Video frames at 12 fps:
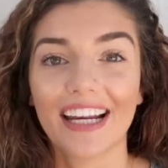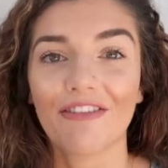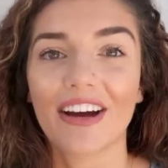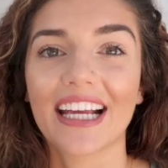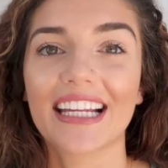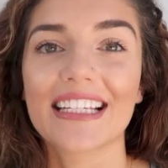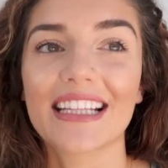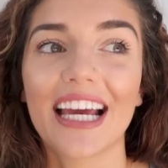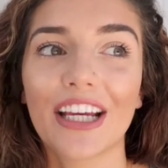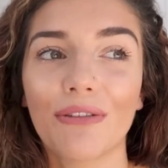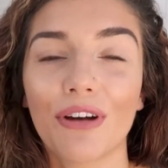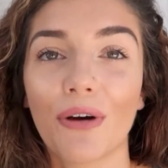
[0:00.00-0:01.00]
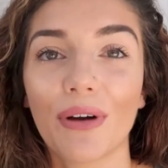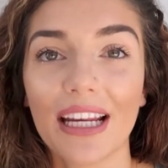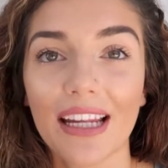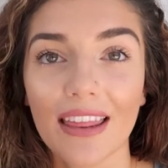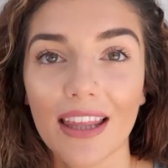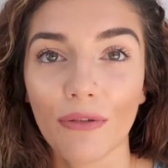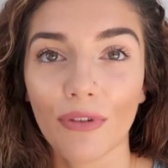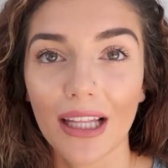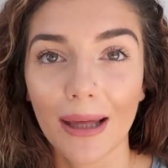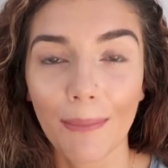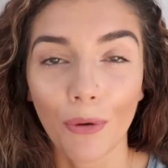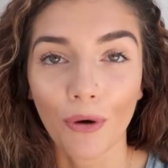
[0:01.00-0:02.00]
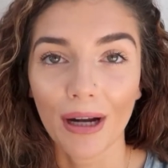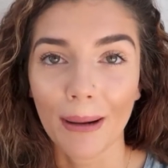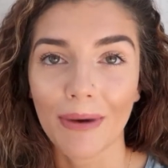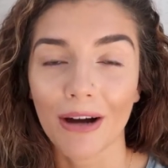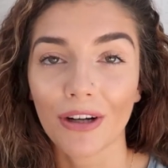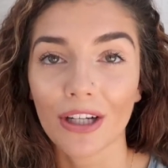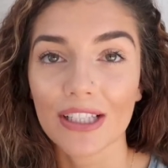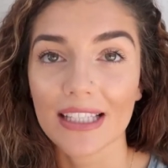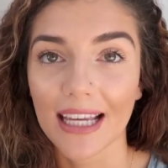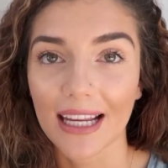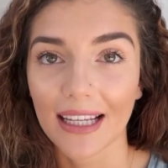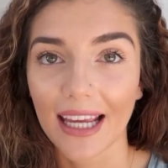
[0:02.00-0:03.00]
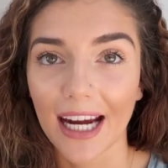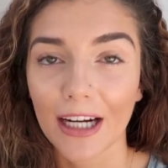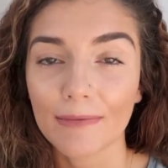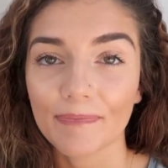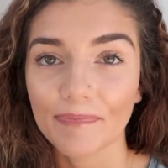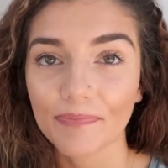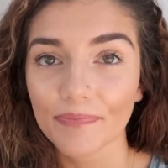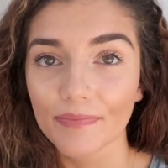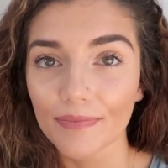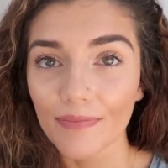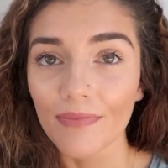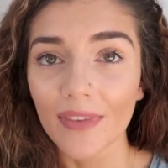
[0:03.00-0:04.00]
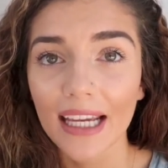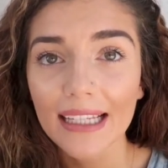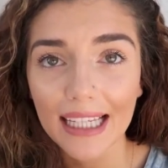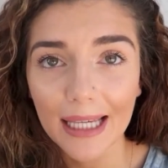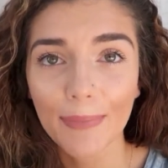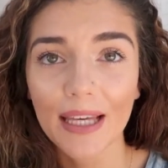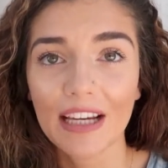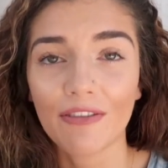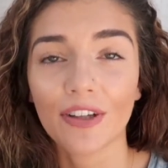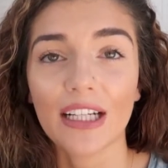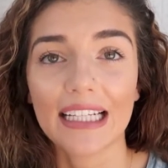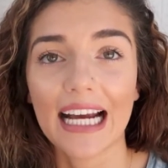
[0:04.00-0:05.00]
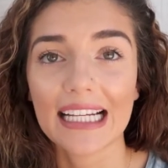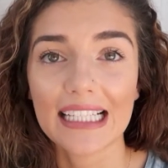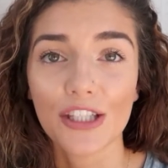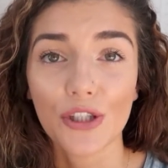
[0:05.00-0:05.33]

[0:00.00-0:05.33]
if I could let you know anything really important about your skincare and keeping it really nice, it's